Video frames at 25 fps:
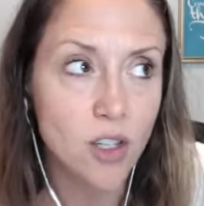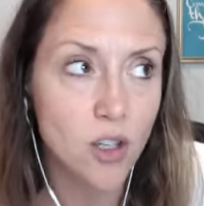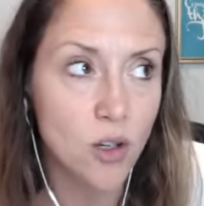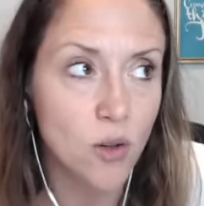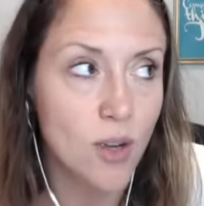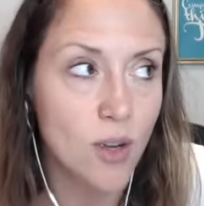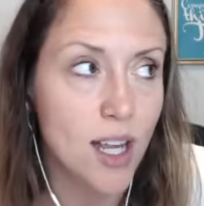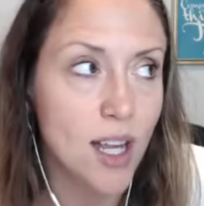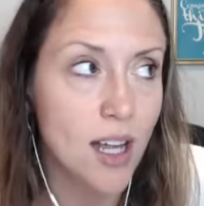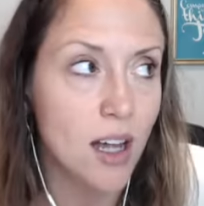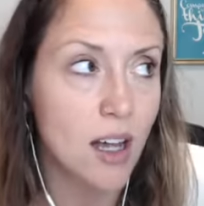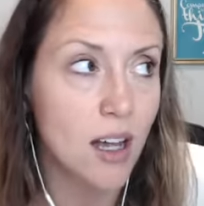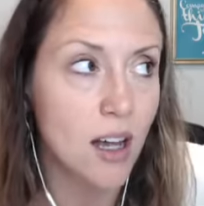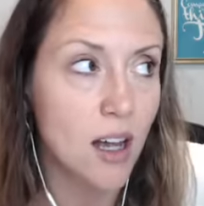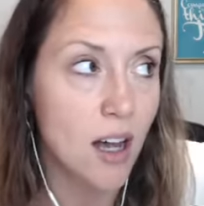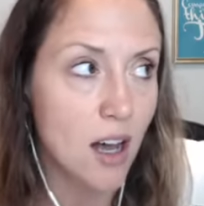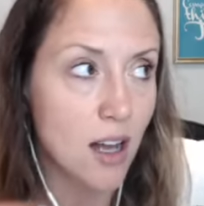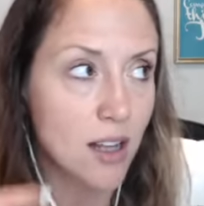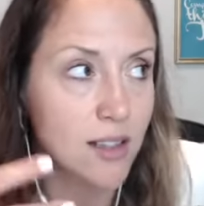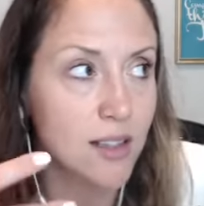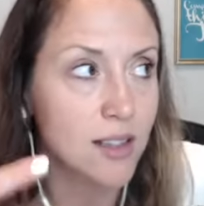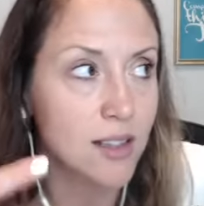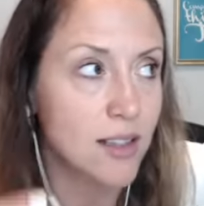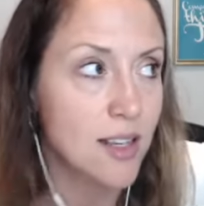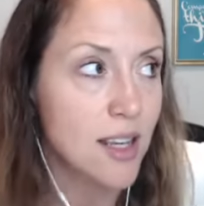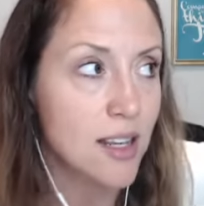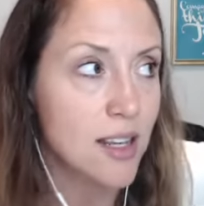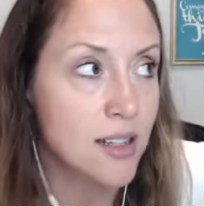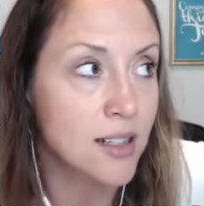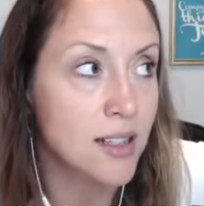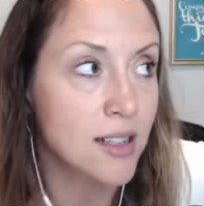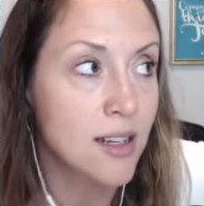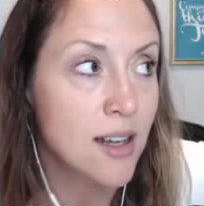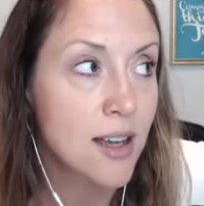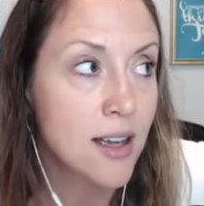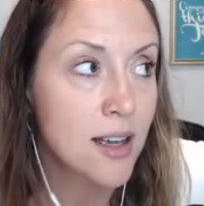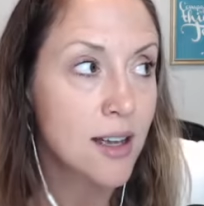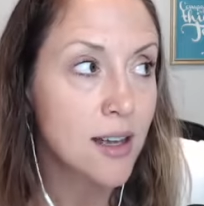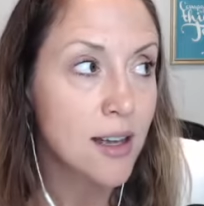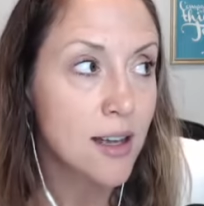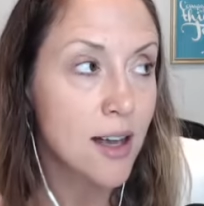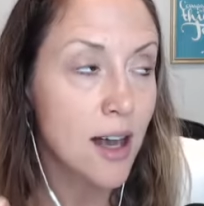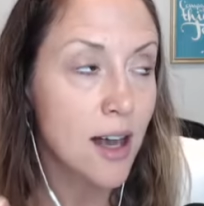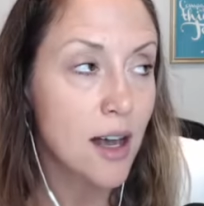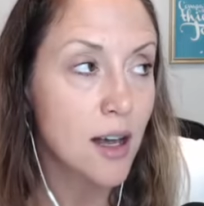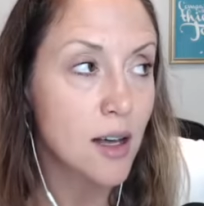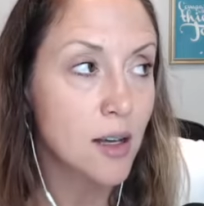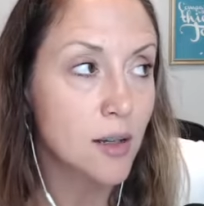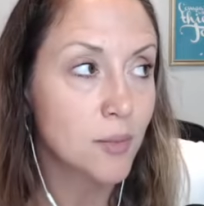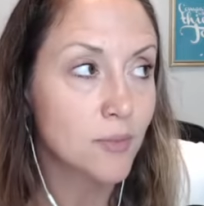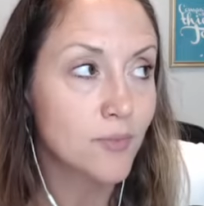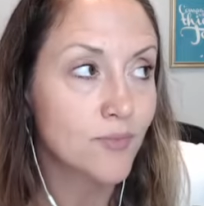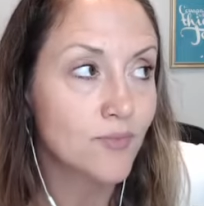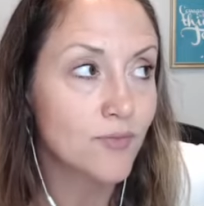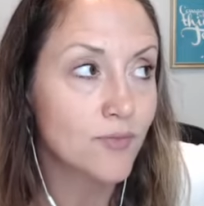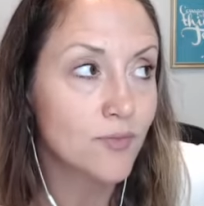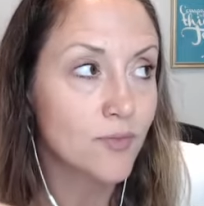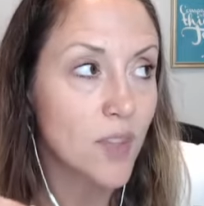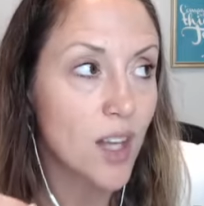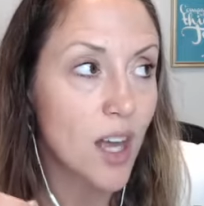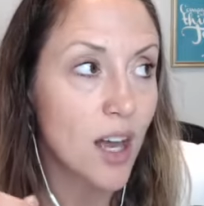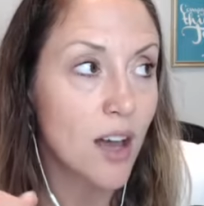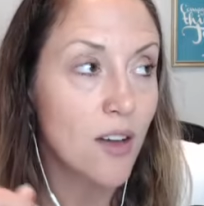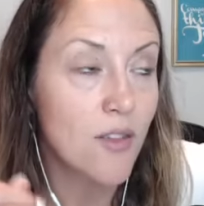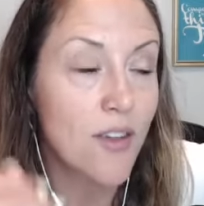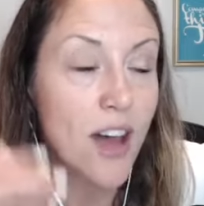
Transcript: doing constant um,